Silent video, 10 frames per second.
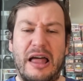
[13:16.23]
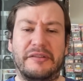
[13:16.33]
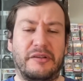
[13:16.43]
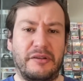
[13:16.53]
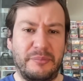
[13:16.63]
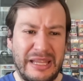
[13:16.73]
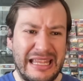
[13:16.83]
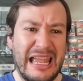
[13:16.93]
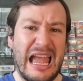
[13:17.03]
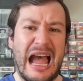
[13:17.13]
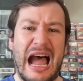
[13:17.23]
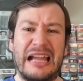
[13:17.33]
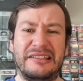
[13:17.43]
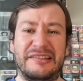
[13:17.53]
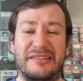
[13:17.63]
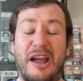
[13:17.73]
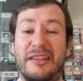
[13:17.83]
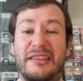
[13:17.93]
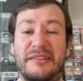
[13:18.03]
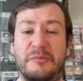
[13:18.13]
So to me, I just thought
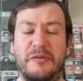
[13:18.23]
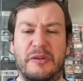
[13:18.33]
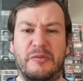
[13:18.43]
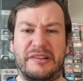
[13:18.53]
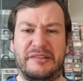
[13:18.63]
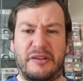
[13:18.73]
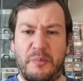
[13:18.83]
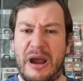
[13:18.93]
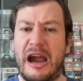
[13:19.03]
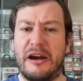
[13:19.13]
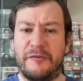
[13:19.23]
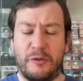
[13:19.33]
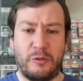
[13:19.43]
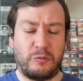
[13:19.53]
this movie was so powerful.